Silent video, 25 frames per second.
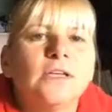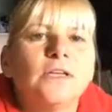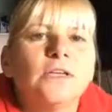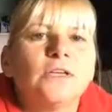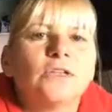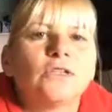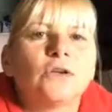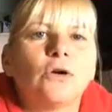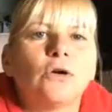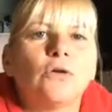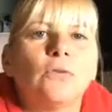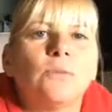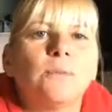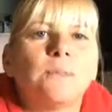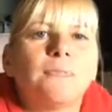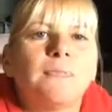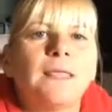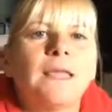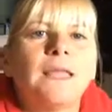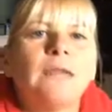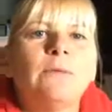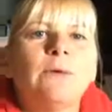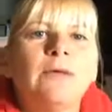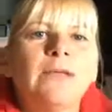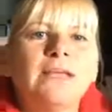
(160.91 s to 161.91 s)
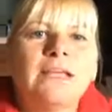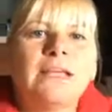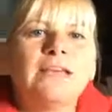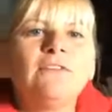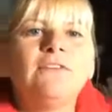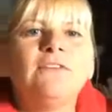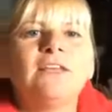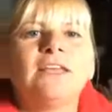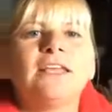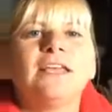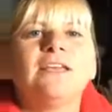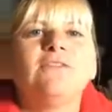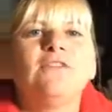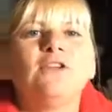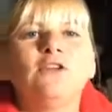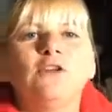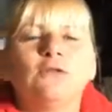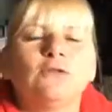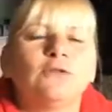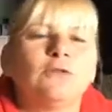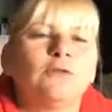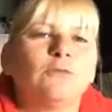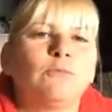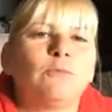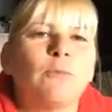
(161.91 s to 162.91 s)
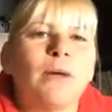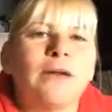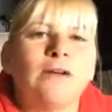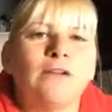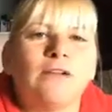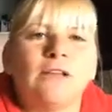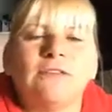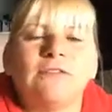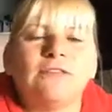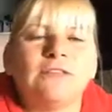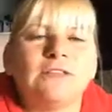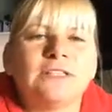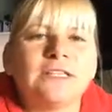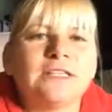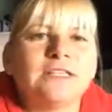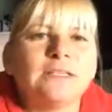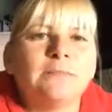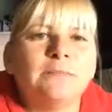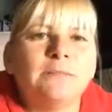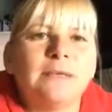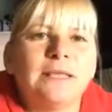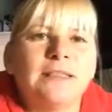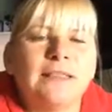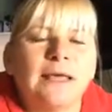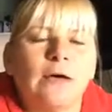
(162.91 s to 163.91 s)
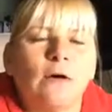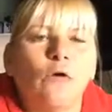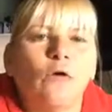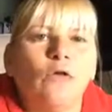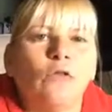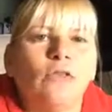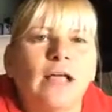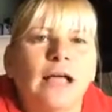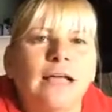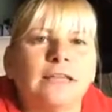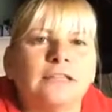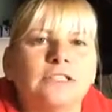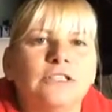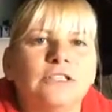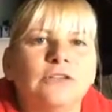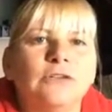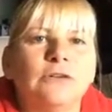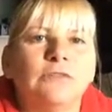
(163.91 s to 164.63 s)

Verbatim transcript: so anyway, give give your medal if it doesn't mean that whole lot to you.